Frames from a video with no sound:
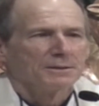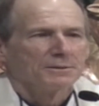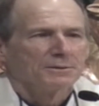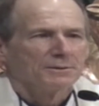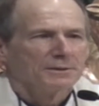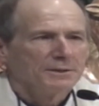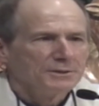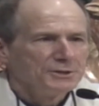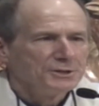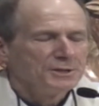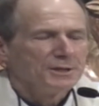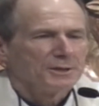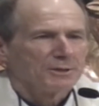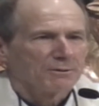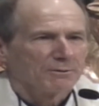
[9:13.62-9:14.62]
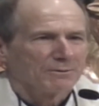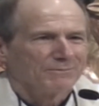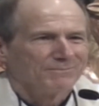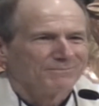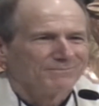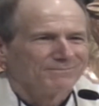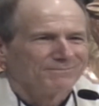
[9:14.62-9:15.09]
This year,
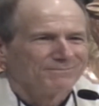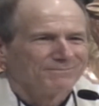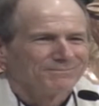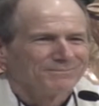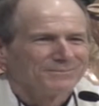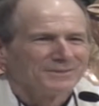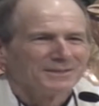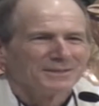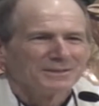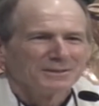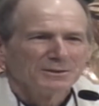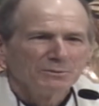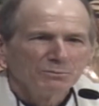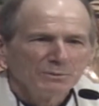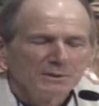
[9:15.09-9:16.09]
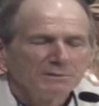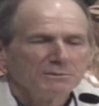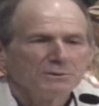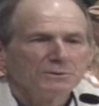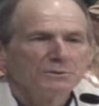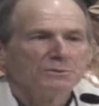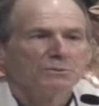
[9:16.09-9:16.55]
can we
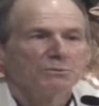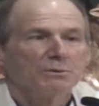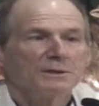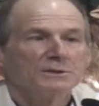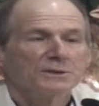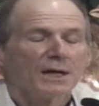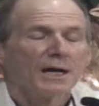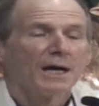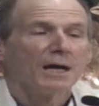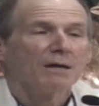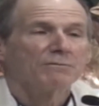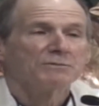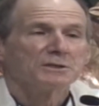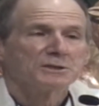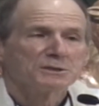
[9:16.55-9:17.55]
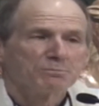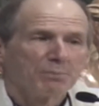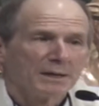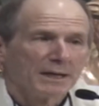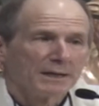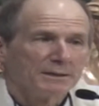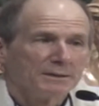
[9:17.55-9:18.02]
too resolve to
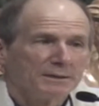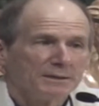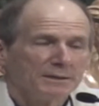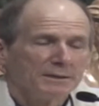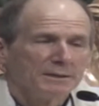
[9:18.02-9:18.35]
spend